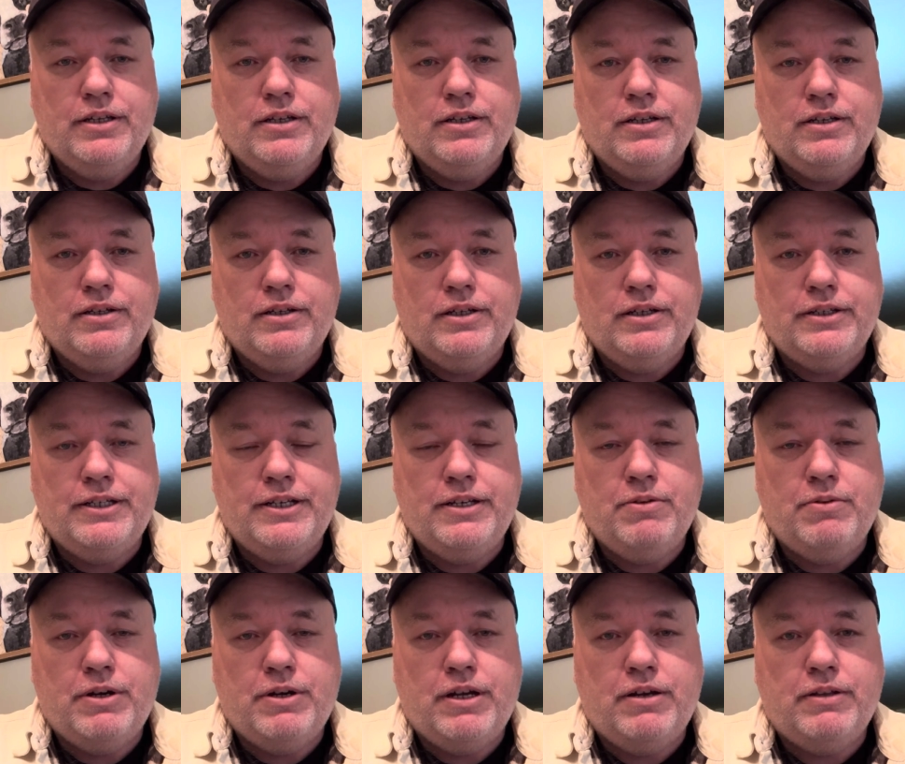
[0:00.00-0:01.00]

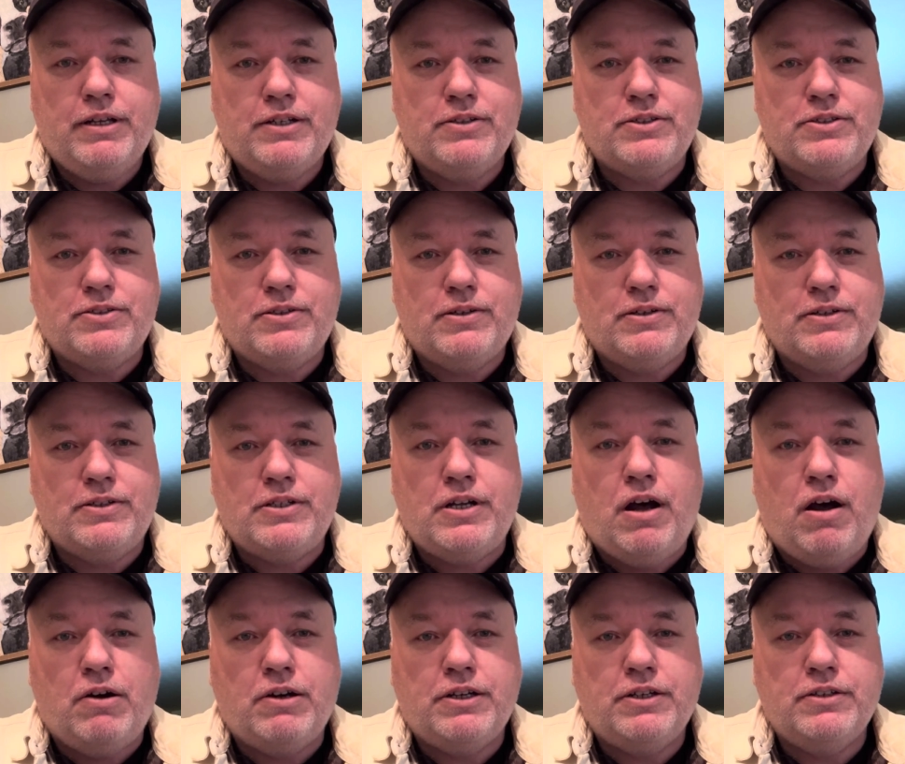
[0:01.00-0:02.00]
anyway, I'd like to start
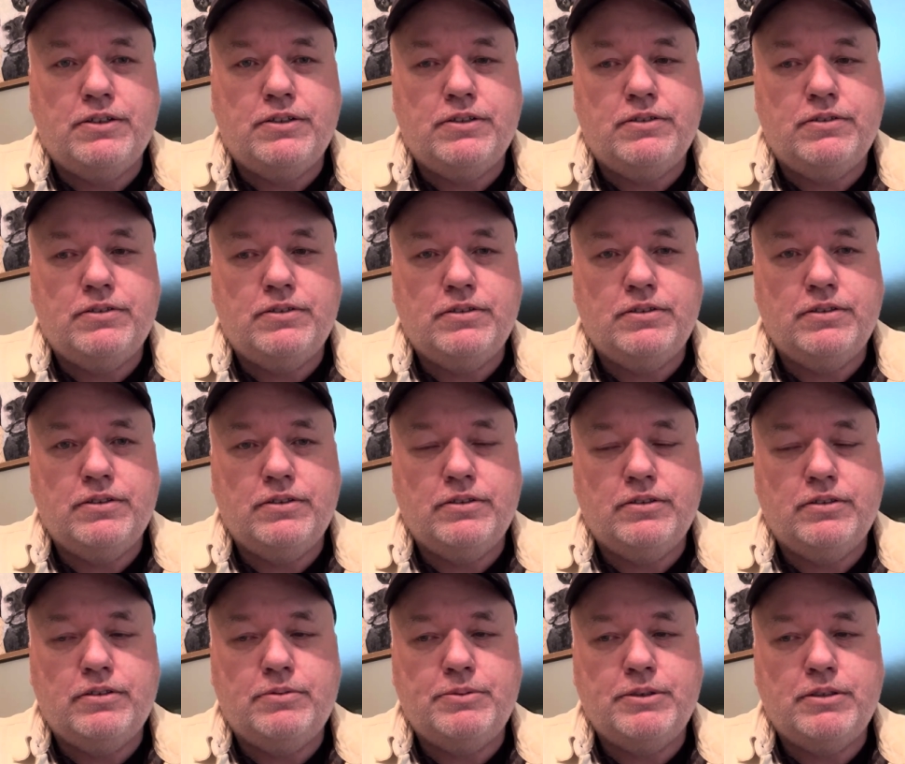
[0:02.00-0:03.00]
talking a
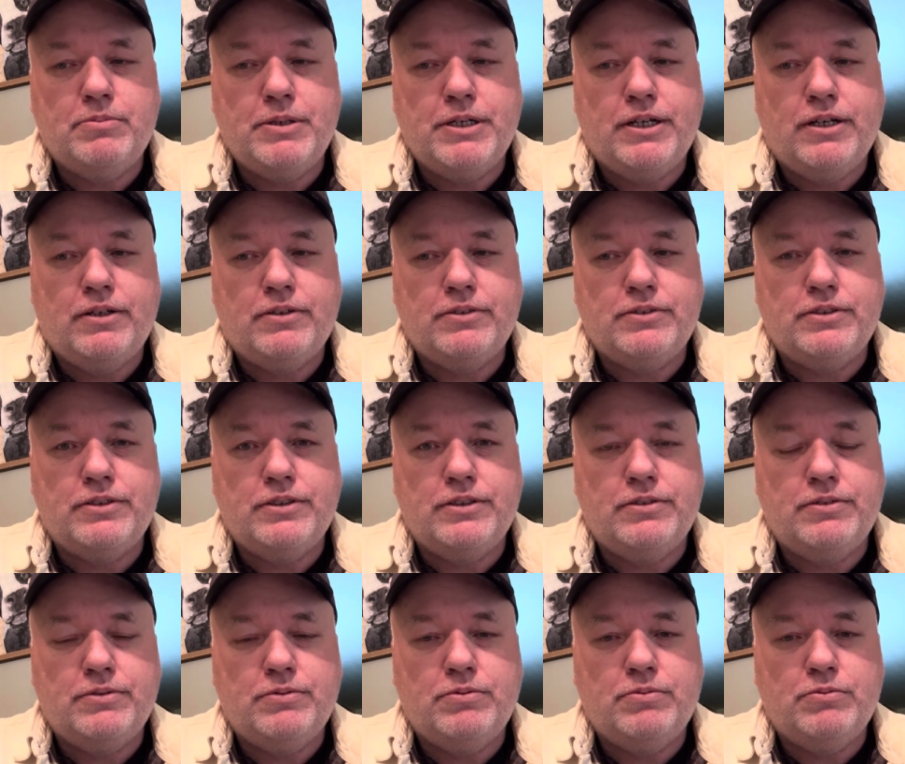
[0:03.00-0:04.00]
little bit about
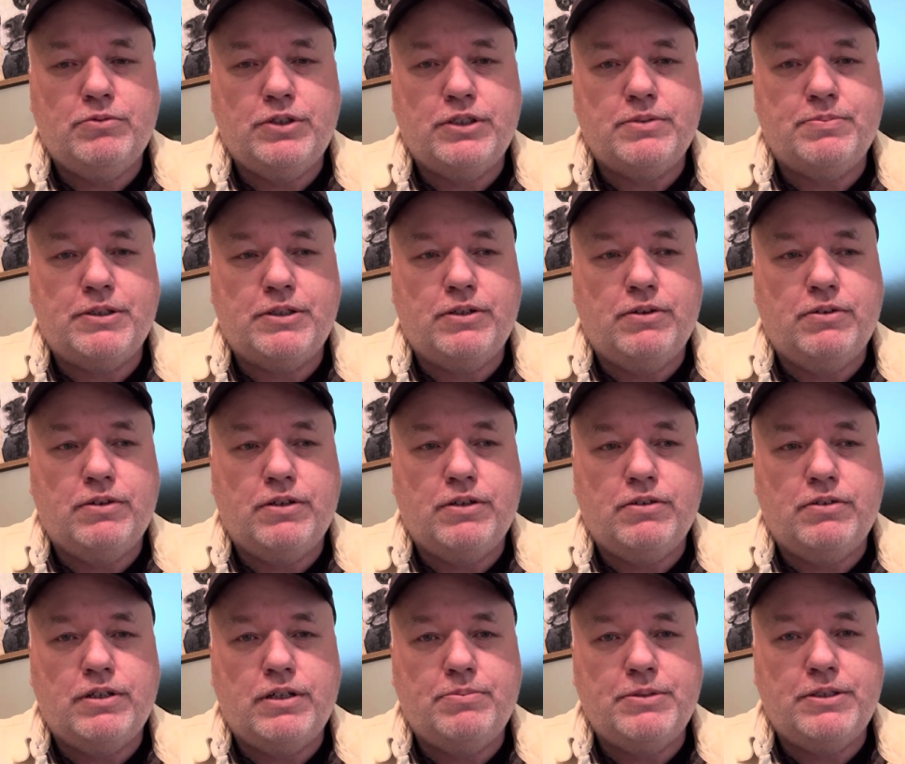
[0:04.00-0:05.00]
what's been going on.
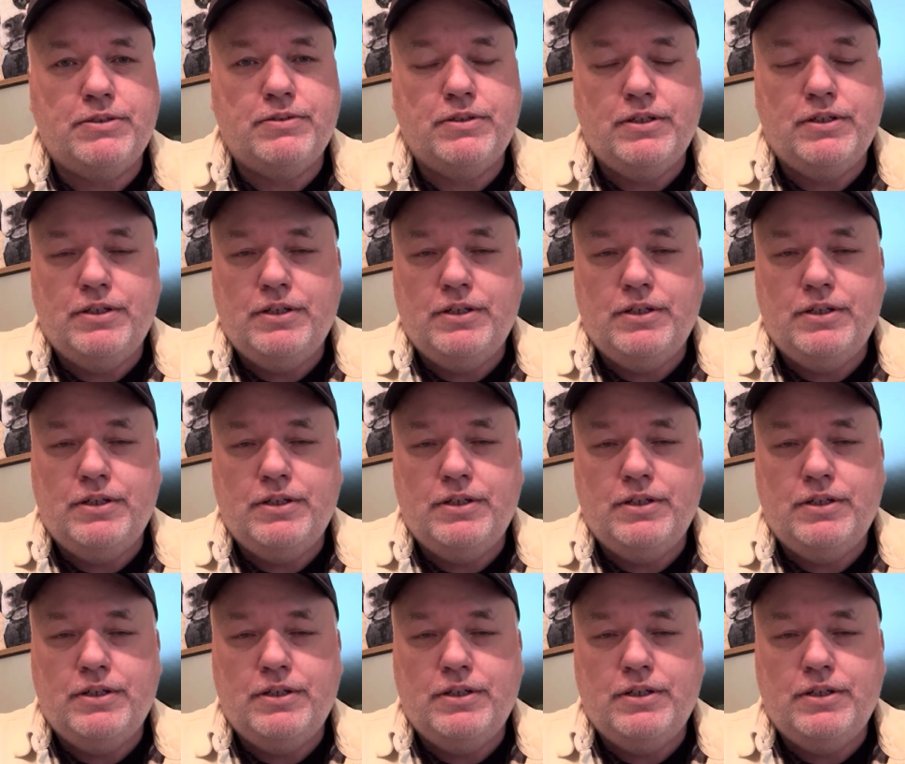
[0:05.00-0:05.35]
I've been